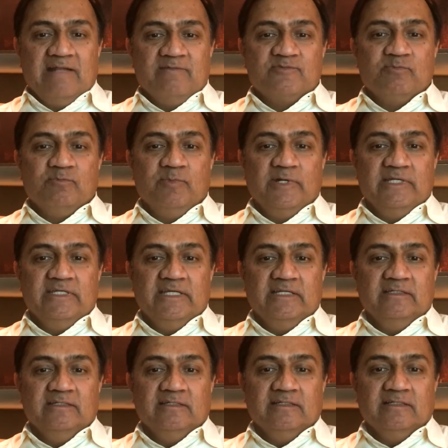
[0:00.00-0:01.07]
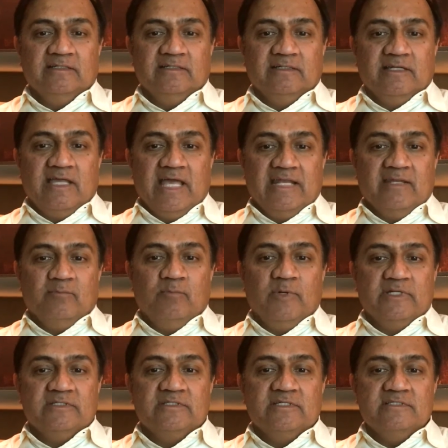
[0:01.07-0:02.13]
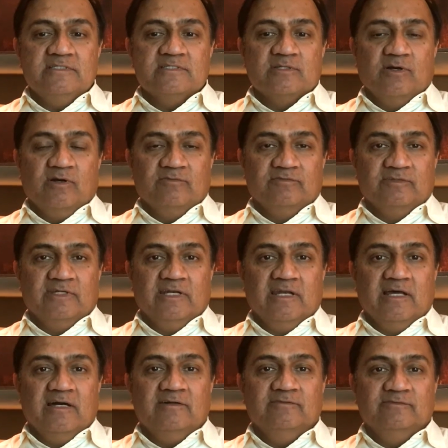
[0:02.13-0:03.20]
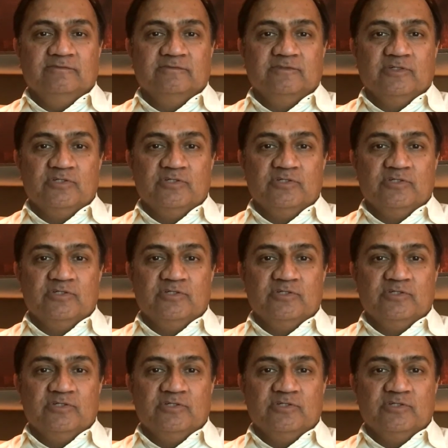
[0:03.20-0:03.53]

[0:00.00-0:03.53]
helps bring in an abundance of love,